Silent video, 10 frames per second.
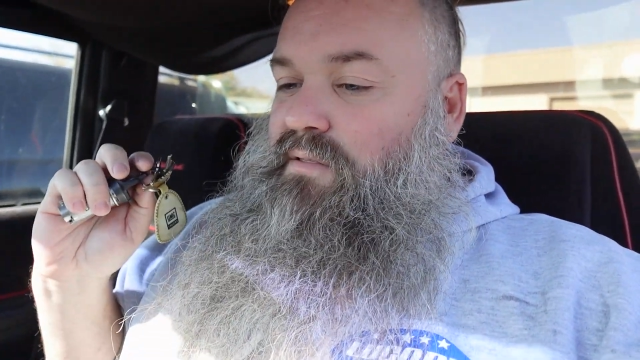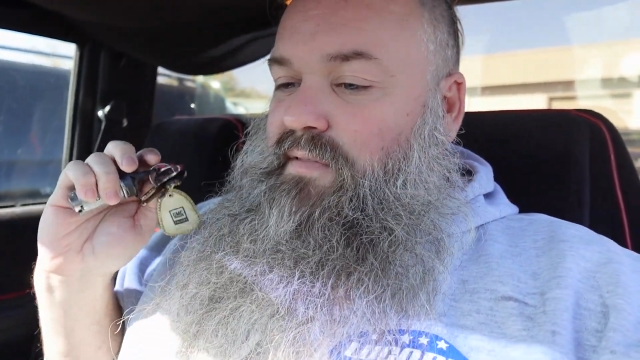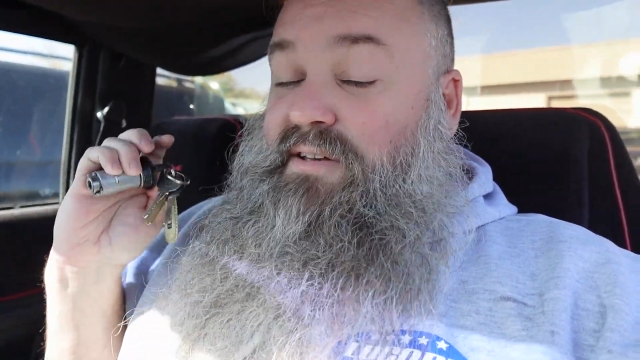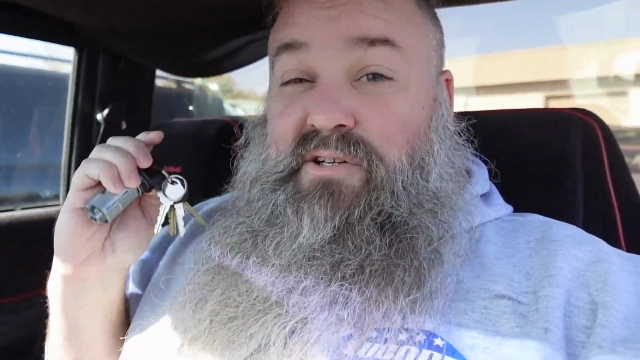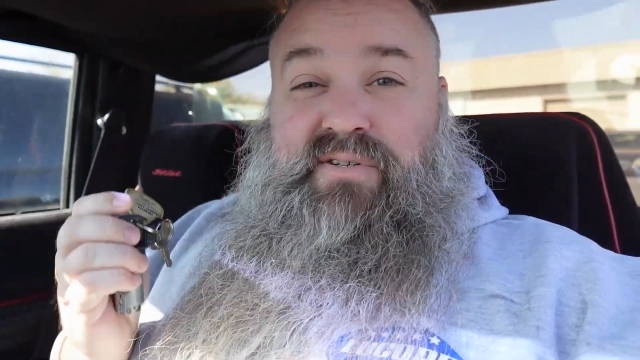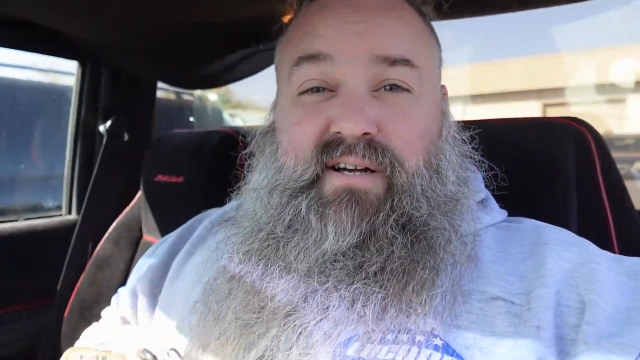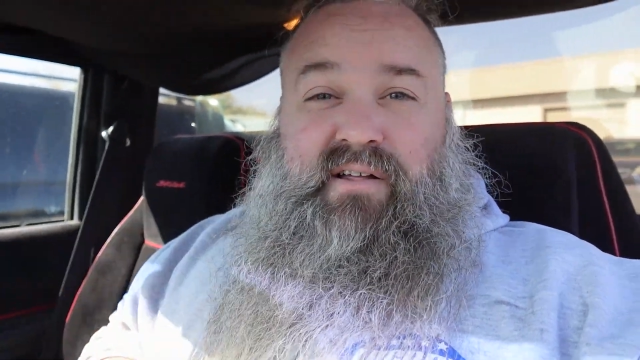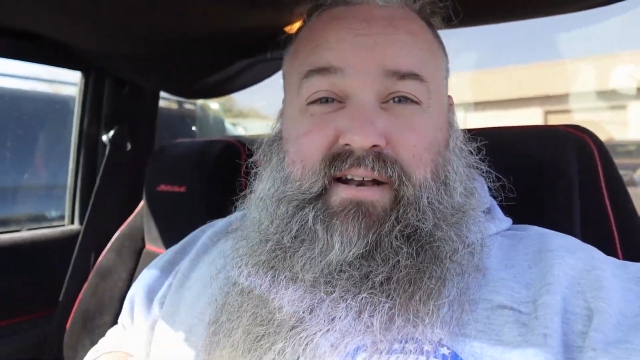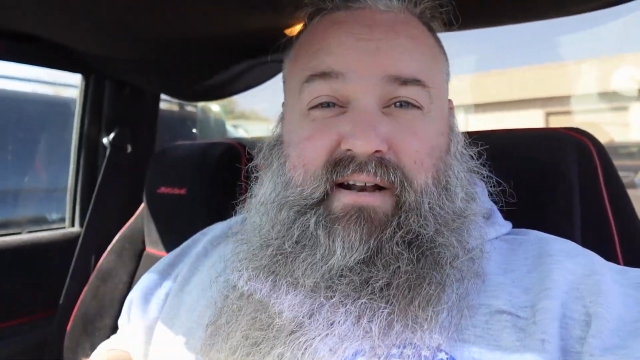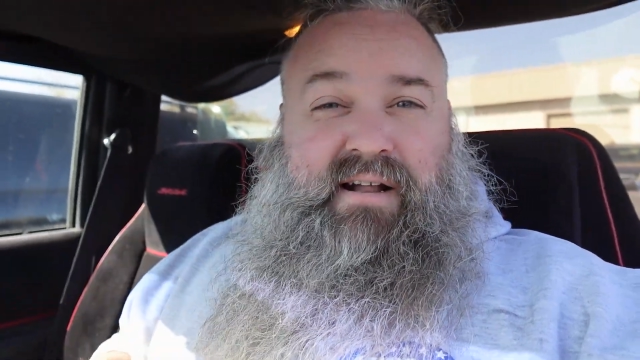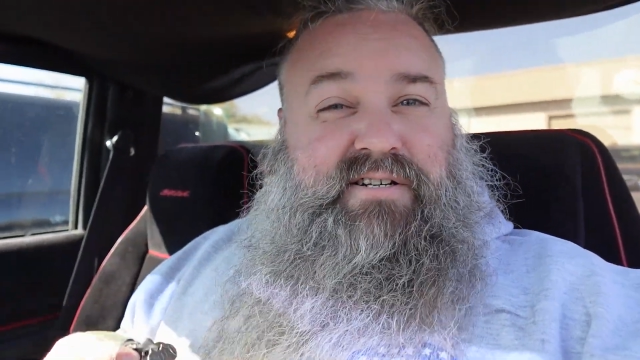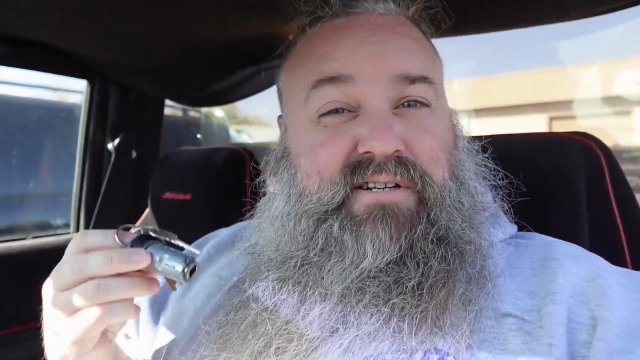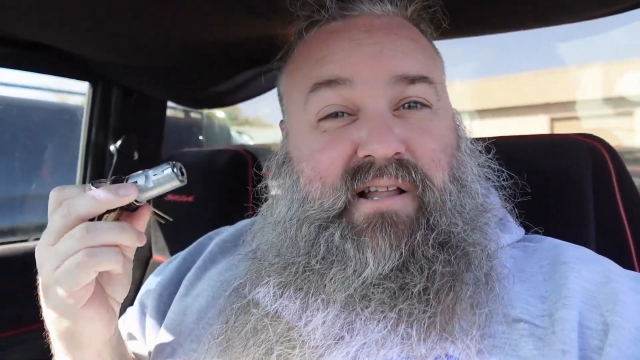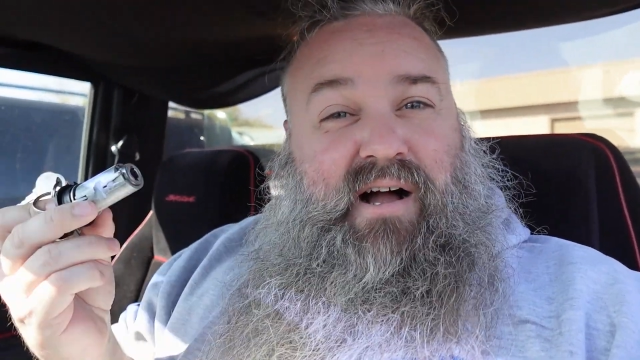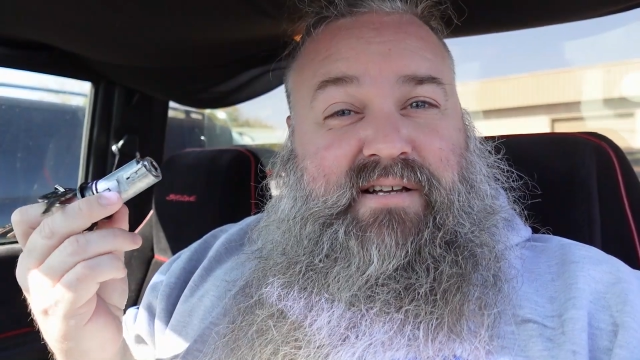They do sell an
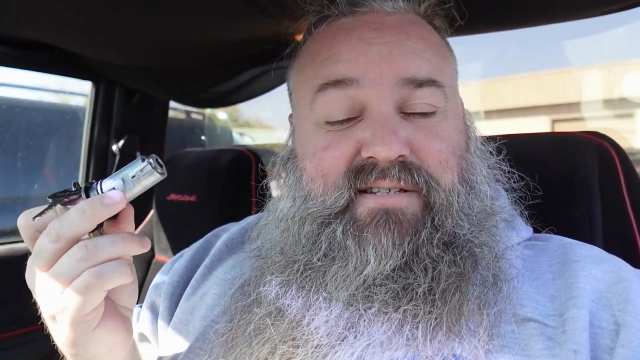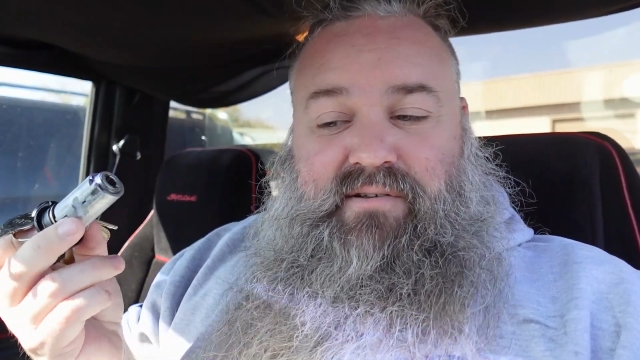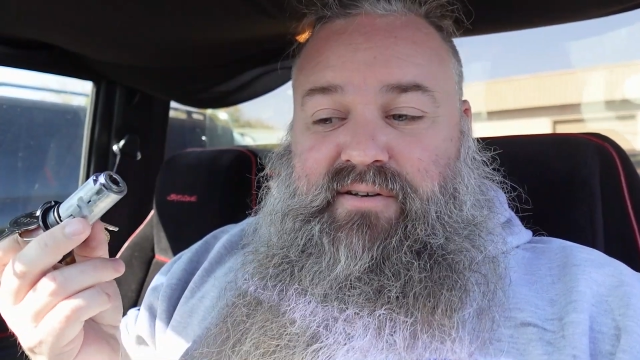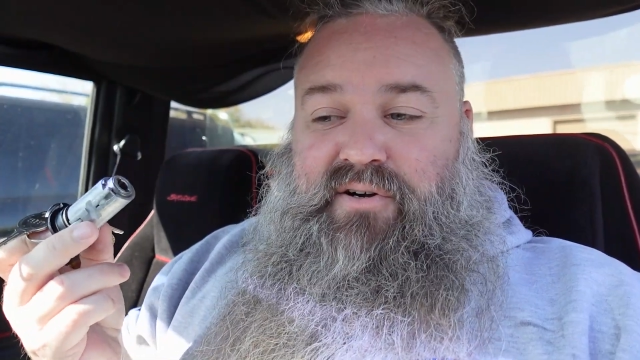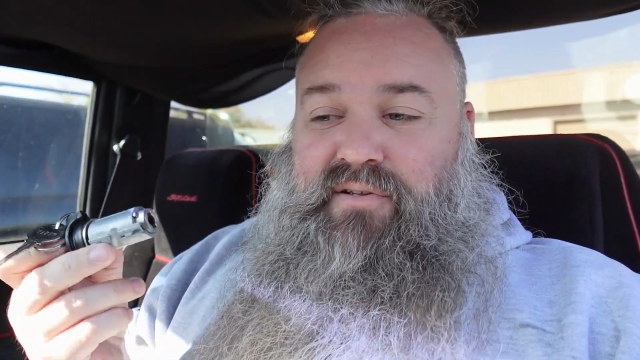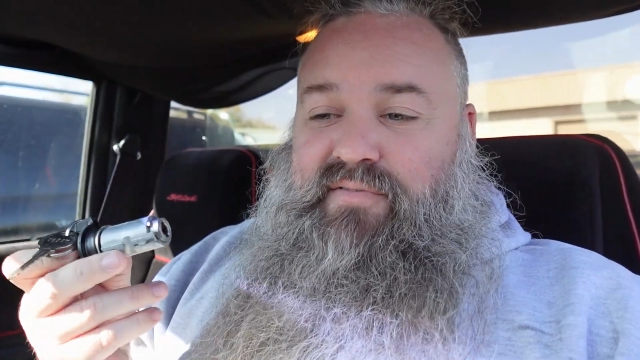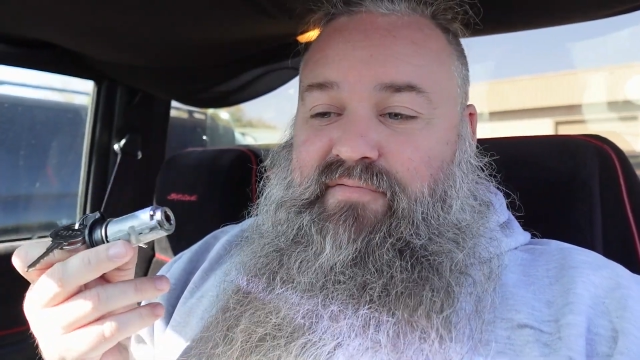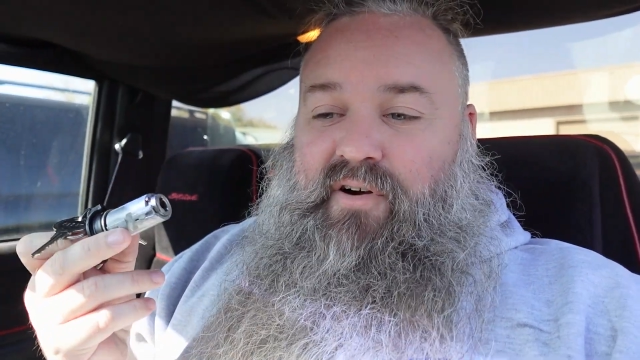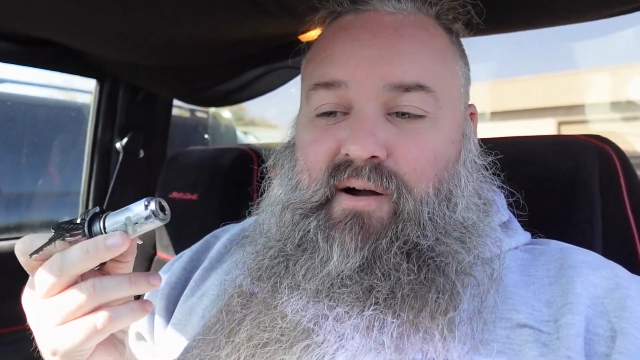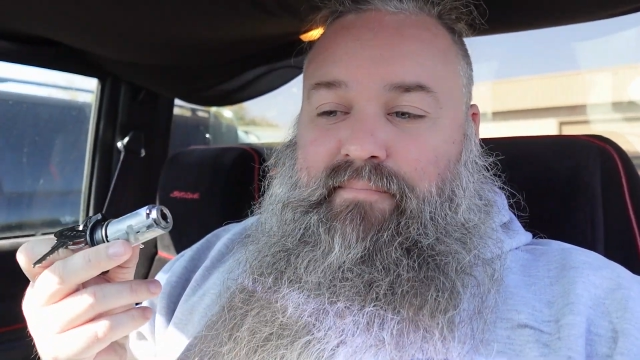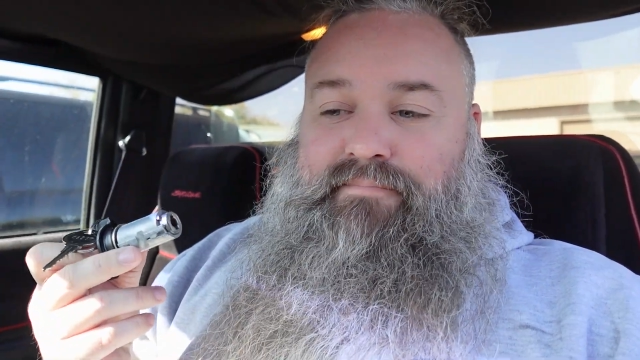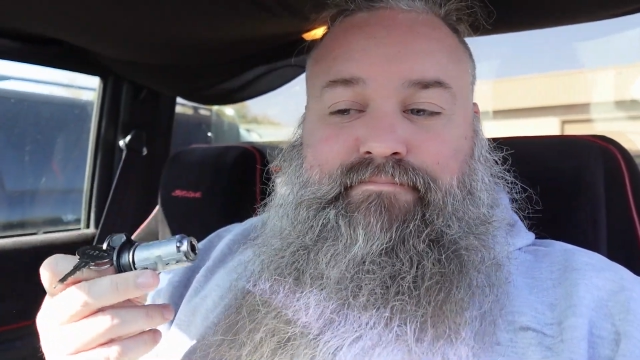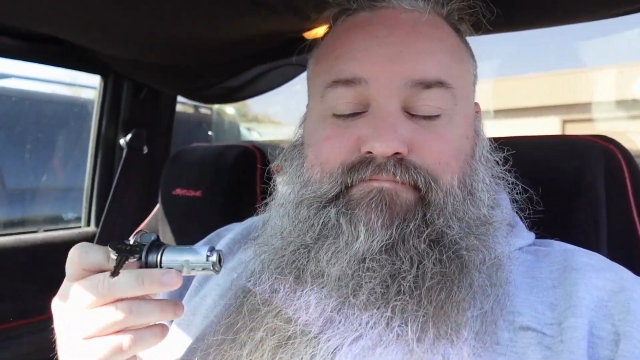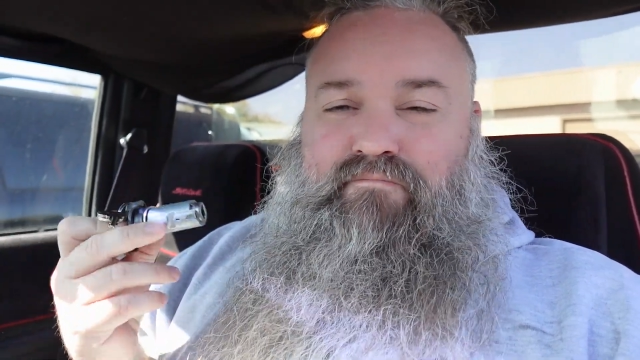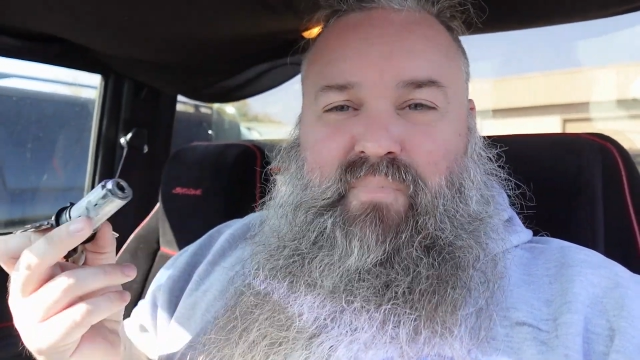ignition lock cylinder
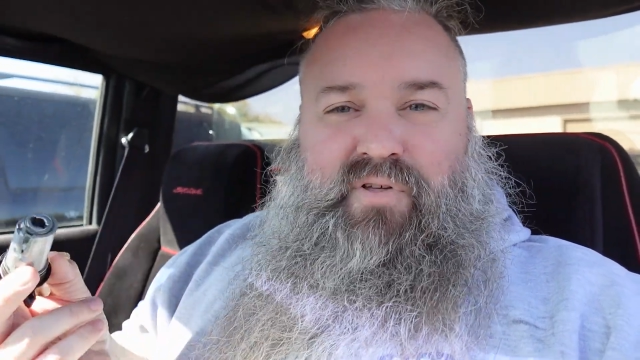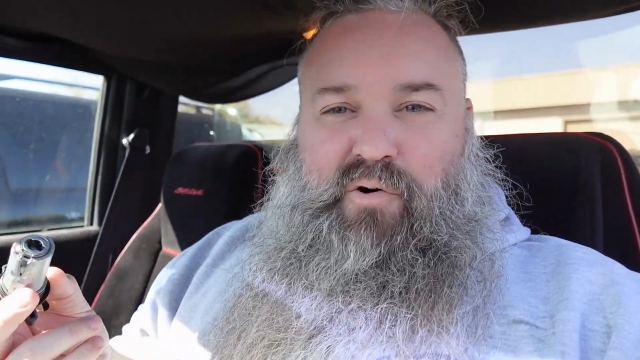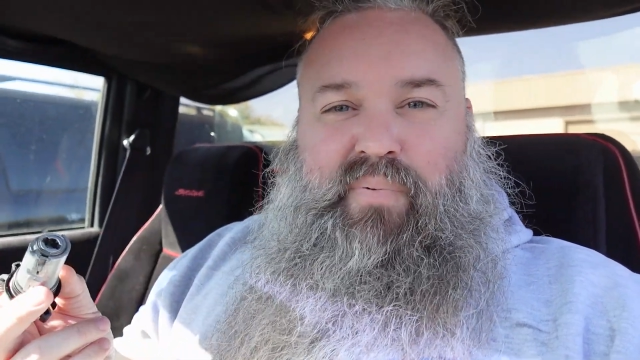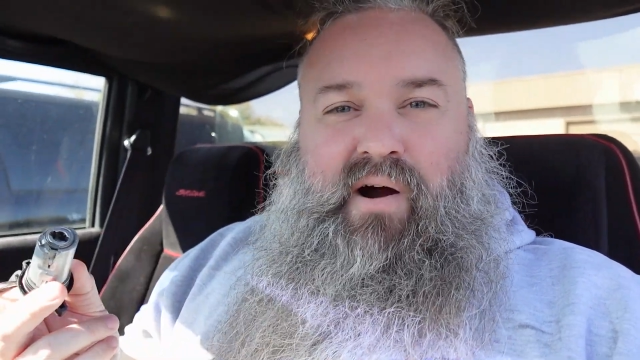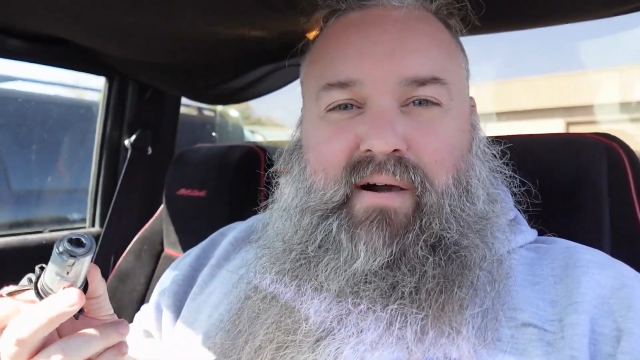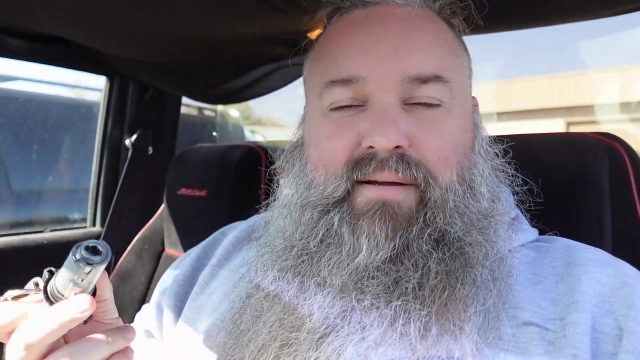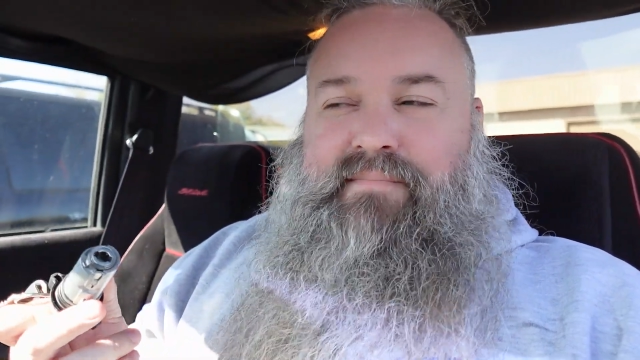from third party,